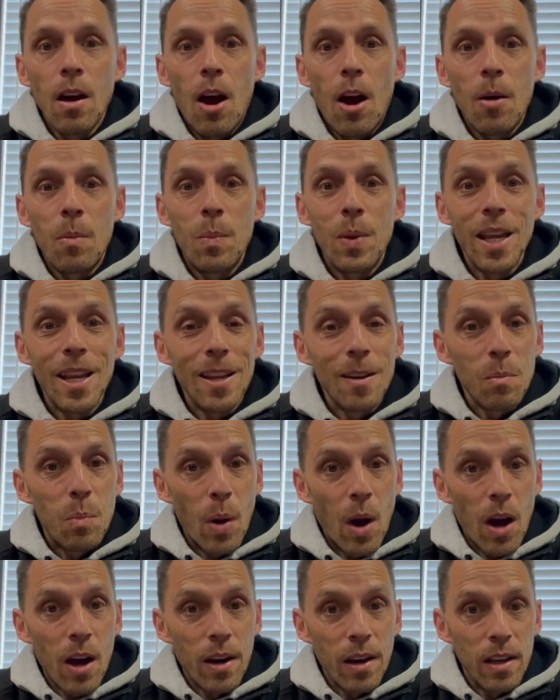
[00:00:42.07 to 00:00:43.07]
are being
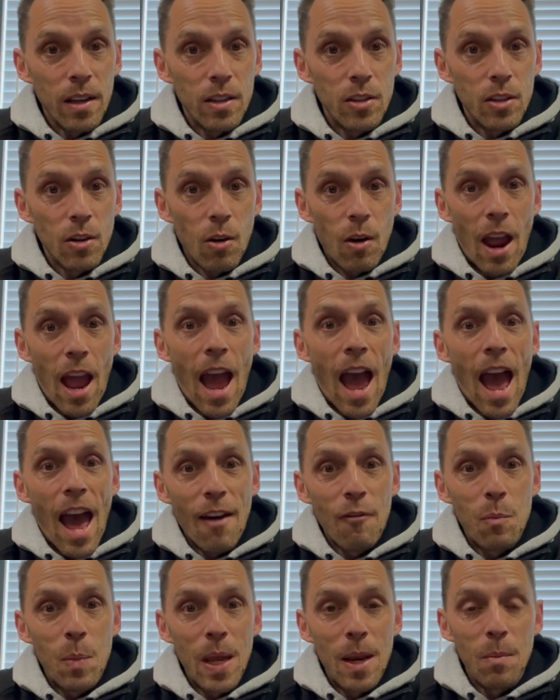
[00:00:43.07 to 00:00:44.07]
punished or
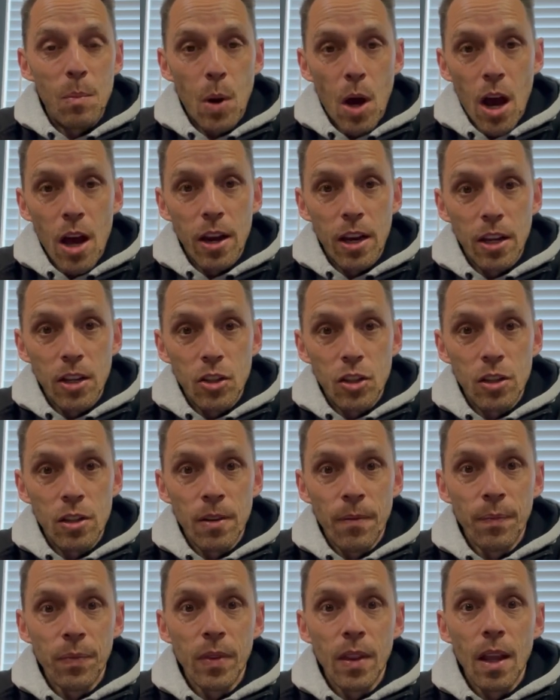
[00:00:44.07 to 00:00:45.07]
have been punished
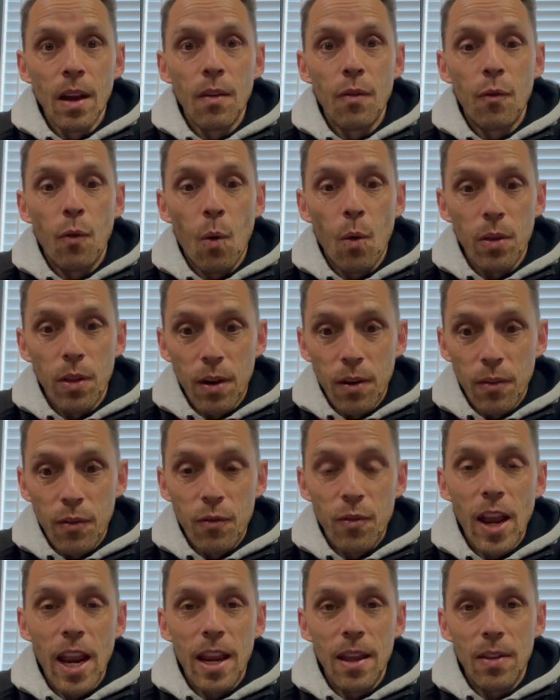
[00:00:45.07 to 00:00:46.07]
for their
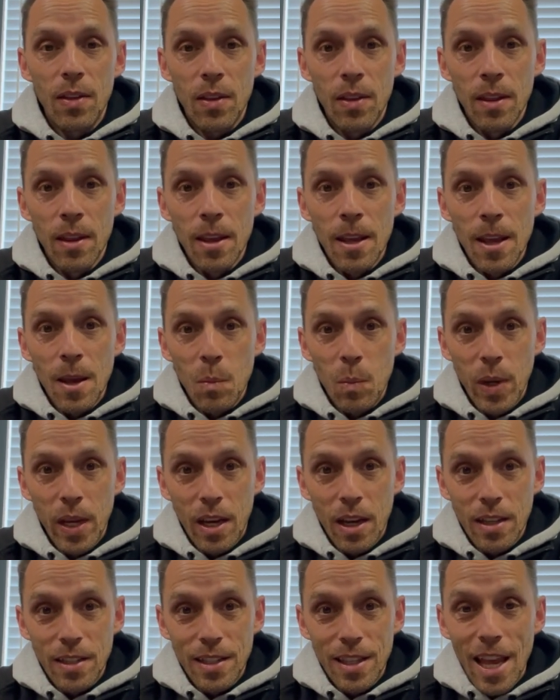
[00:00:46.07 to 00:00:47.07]
faith
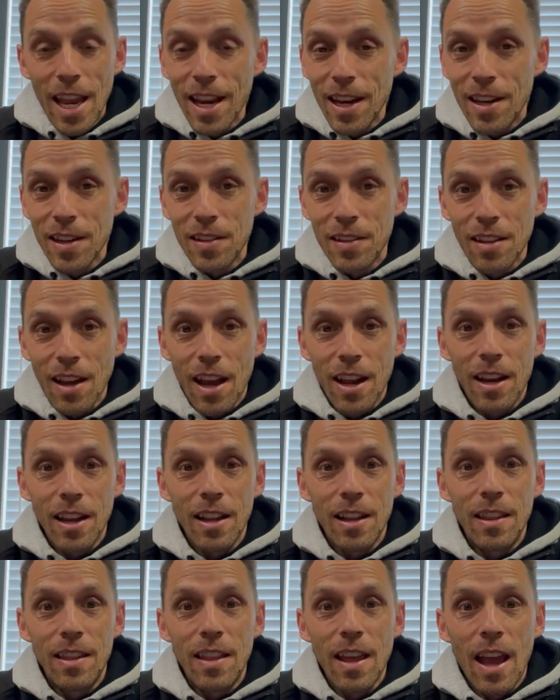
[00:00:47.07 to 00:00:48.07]
because they decided
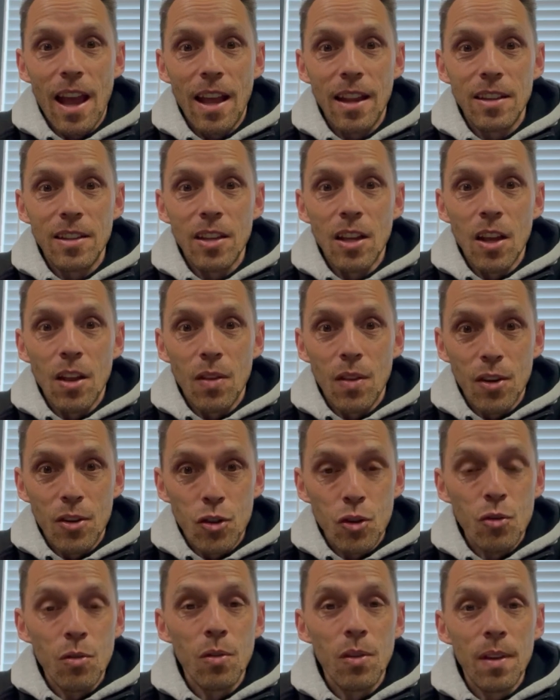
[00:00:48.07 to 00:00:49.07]
that the
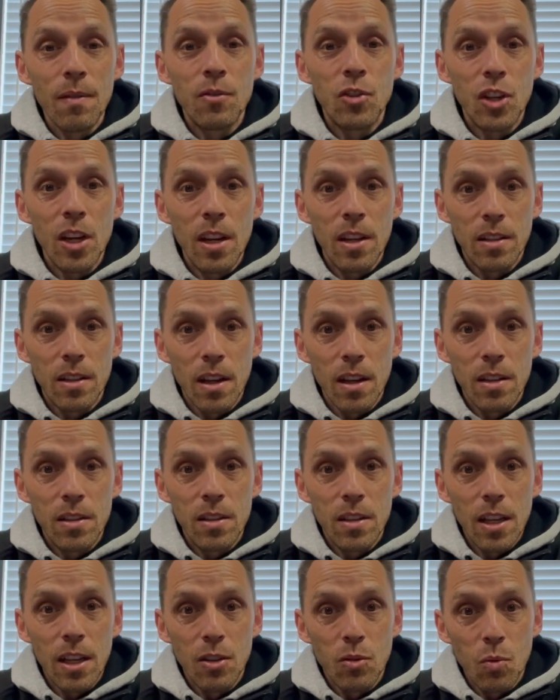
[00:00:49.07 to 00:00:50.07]
truth of
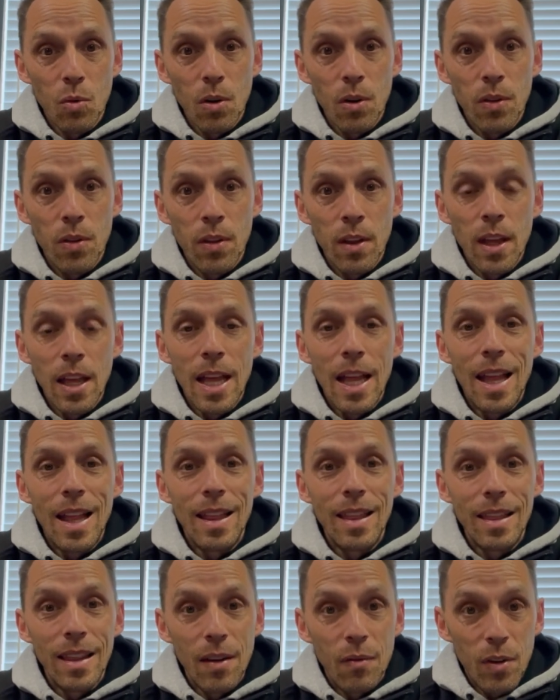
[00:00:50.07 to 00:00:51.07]
Jesus is worth
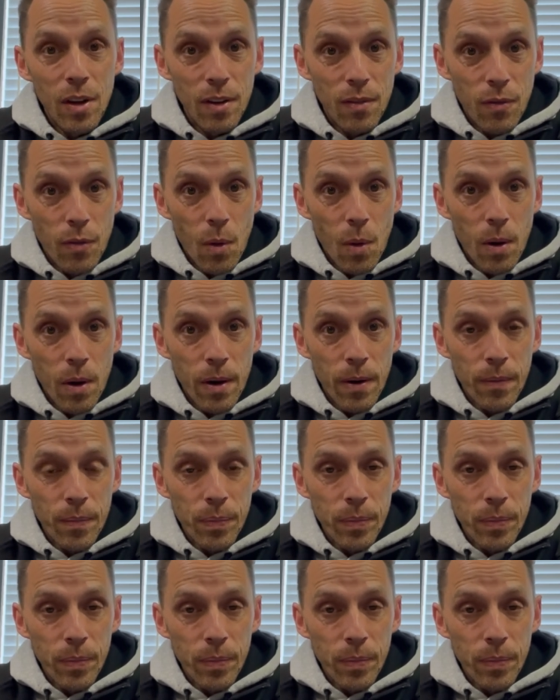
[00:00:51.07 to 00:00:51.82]
living for.